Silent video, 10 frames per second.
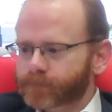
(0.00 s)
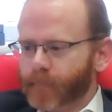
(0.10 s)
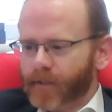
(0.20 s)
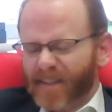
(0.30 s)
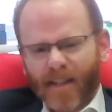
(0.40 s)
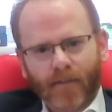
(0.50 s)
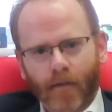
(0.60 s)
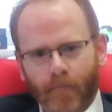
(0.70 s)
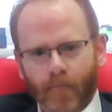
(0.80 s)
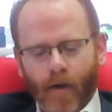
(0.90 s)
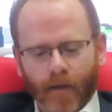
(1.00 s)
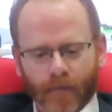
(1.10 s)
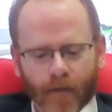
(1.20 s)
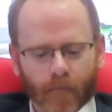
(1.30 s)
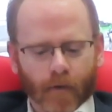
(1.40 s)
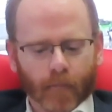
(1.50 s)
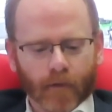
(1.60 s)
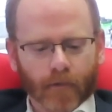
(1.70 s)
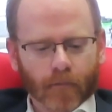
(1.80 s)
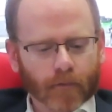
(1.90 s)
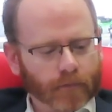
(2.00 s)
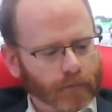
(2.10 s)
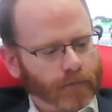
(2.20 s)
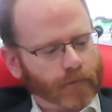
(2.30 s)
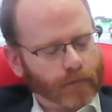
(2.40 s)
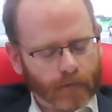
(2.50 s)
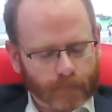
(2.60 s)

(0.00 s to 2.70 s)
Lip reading: But yes, I think what I'm going to do is just.